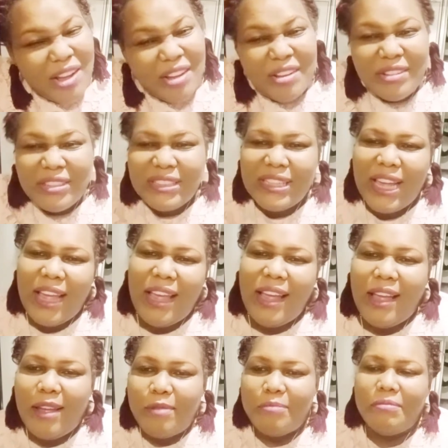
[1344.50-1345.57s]
Oh,
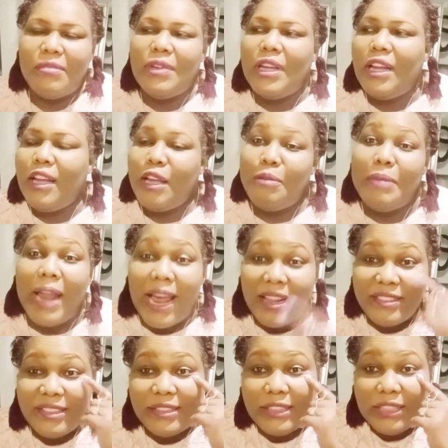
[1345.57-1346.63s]
Tam,
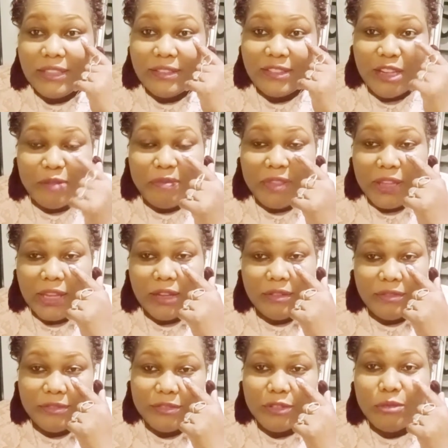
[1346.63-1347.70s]
I'll see
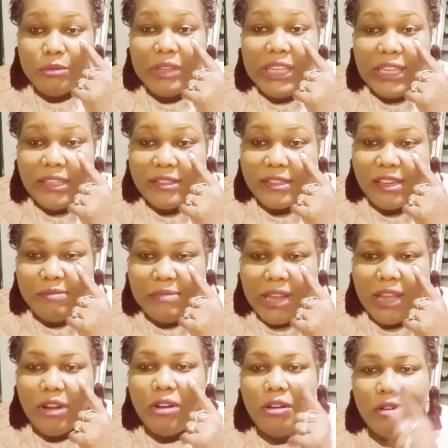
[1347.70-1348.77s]
something for weeks. I'm
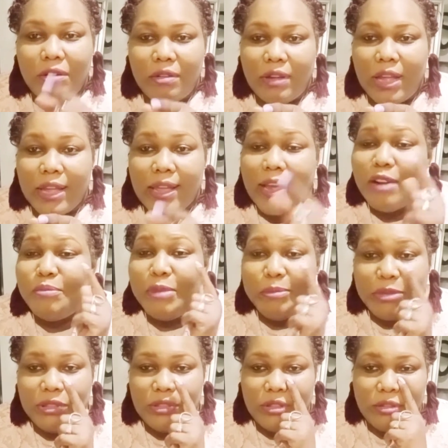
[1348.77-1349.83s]
like, oh, I gotta
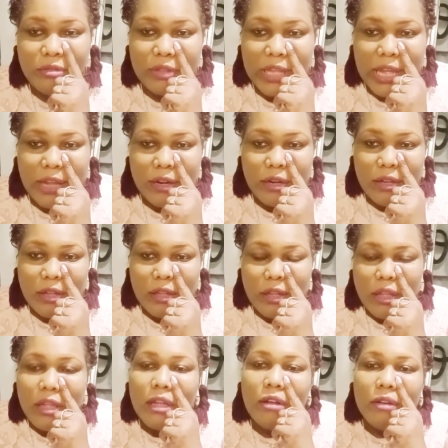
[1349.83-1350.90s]
remember to do that.
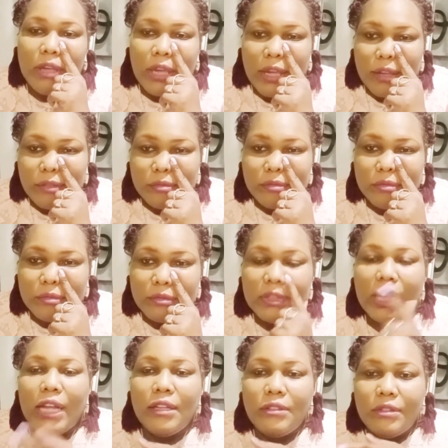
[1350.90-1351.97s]
Okay,
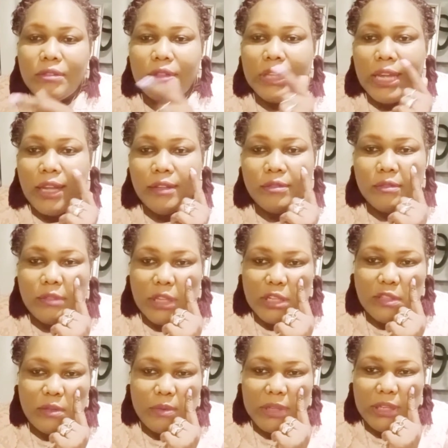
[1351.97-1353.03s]
I'll do that
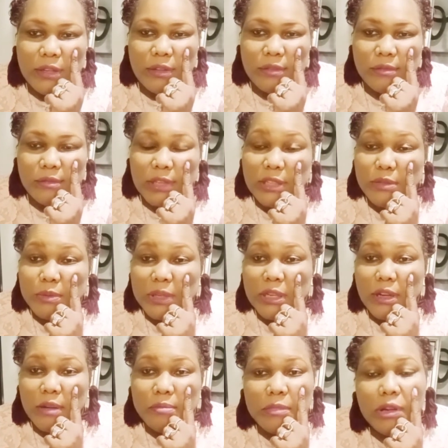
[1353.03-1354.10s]
next week. Next week
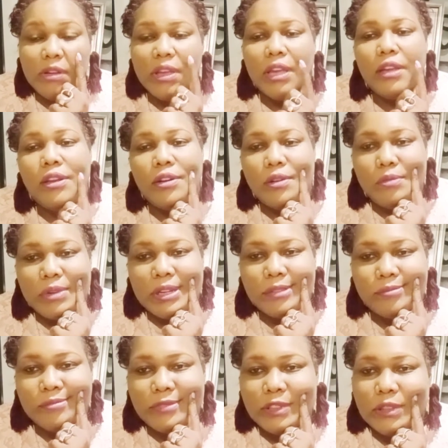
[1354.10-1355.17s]
come. Okay, you know what?
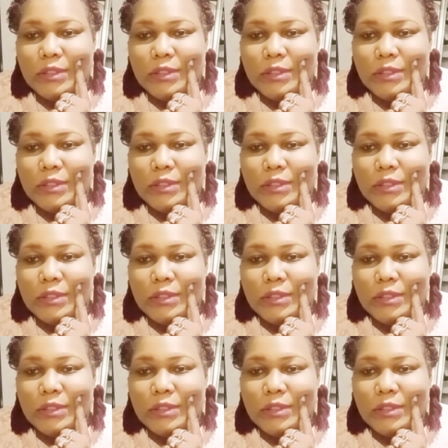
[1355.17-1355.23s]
